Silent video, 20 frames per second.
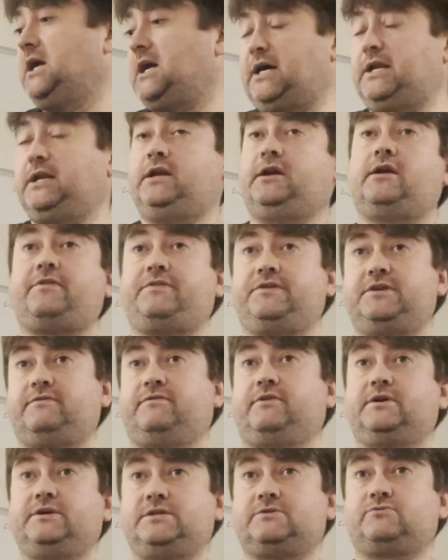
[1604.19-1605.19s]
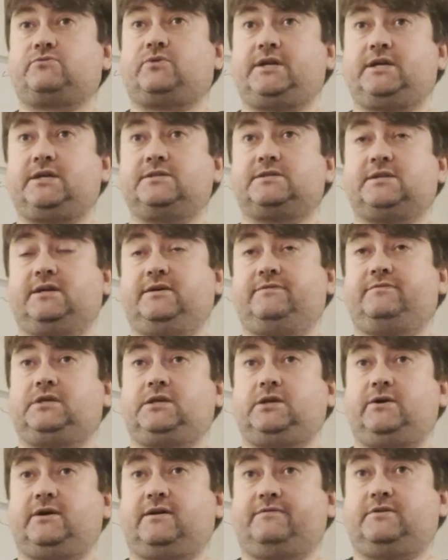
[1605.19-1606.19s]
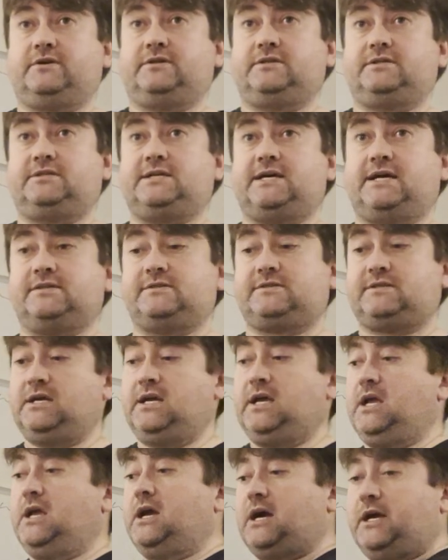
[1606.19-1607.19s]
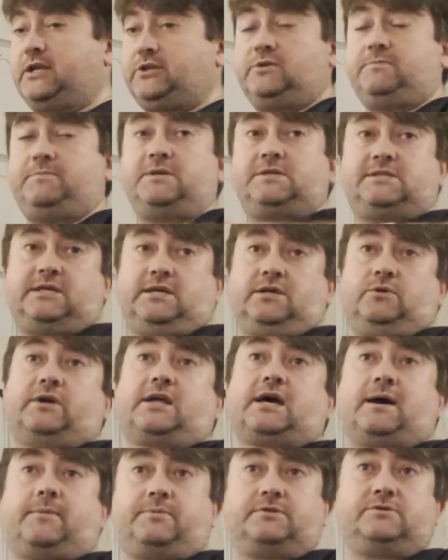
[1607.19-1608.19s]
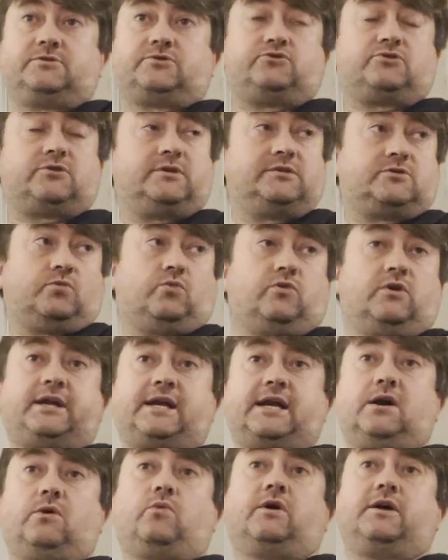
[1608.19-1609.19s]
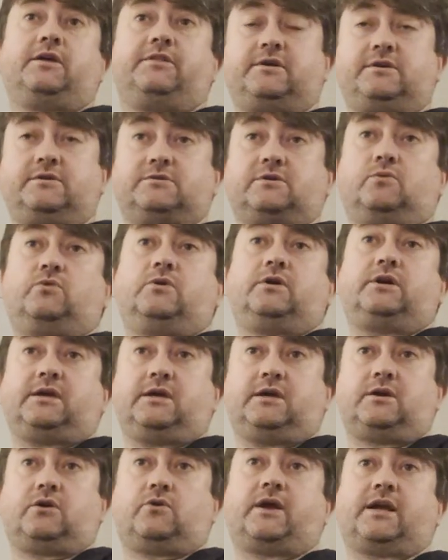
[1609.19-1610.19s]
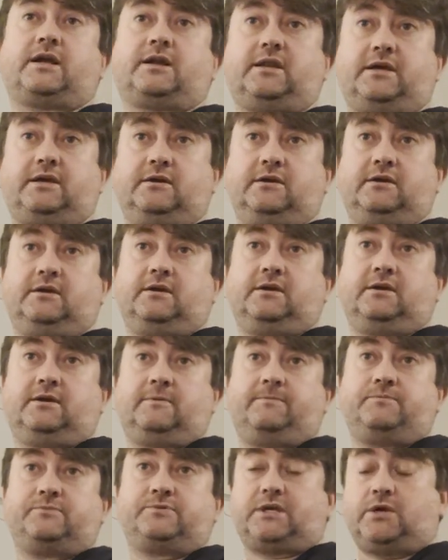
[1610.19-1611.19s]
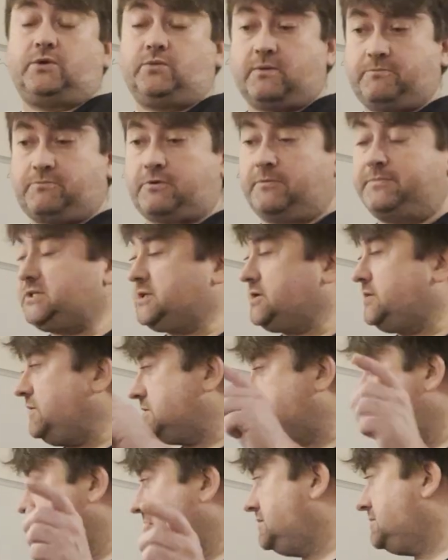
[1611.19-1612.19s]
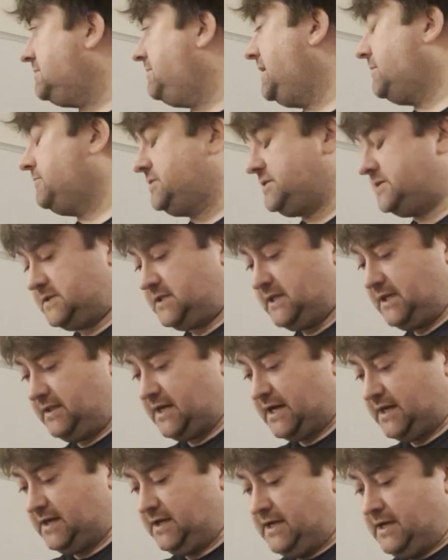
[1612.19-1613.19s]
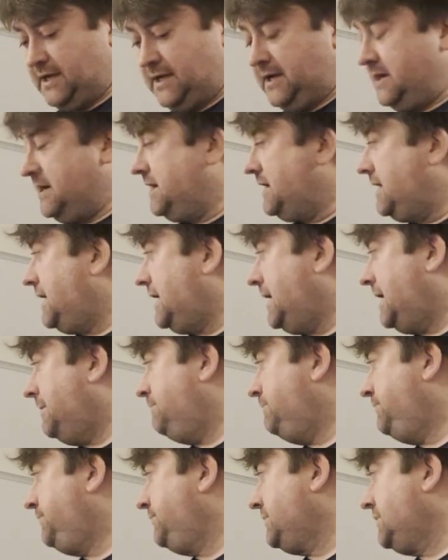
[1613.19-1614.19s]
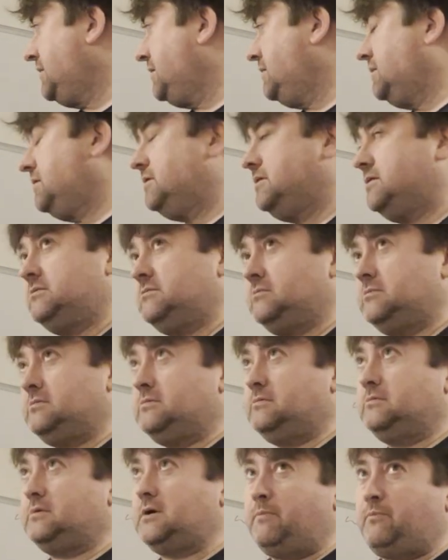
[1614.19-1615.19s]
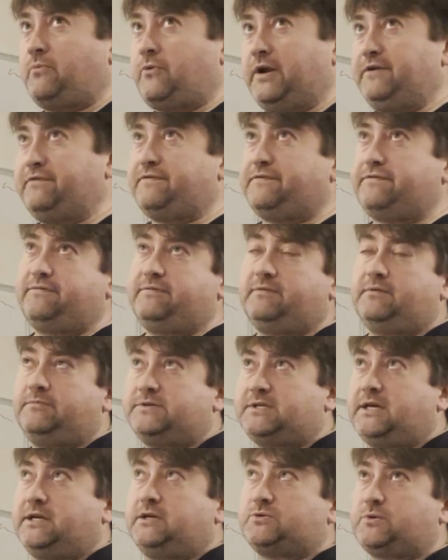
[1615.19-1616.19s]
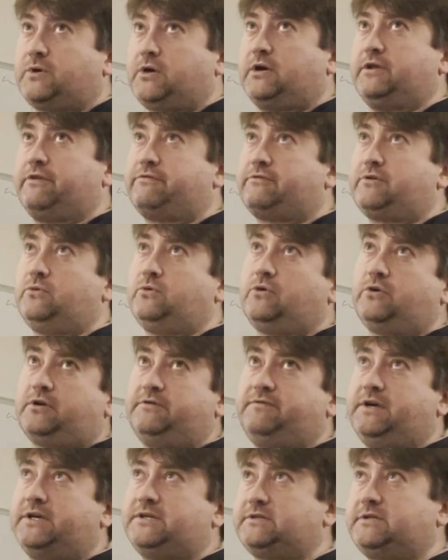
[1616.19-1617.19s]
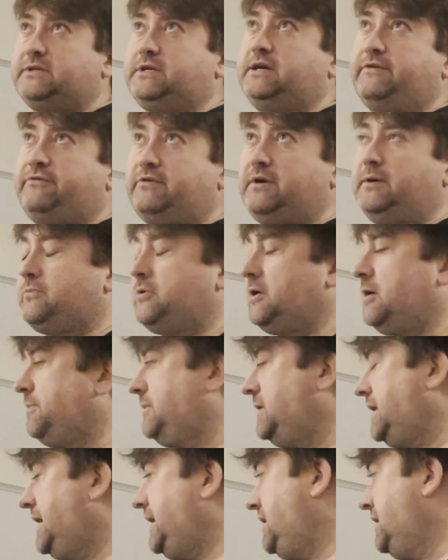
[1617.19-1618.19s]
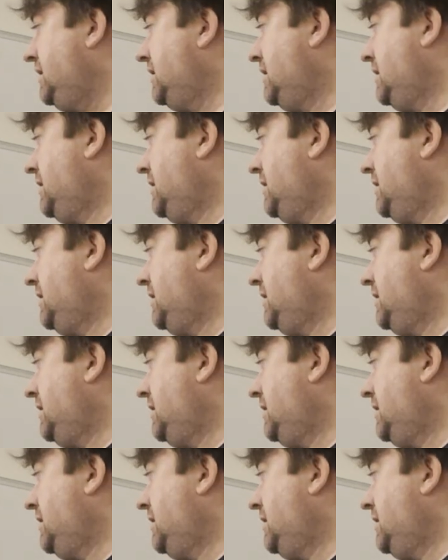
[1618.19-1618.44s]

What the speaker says: and another device running a server that you have under test, and you'd be seeing what happens and trying to work out why things aren't working correctly. So you want promiscuous mode to be able to see that. A brief, seeing as we're going through all of this to cover it properly,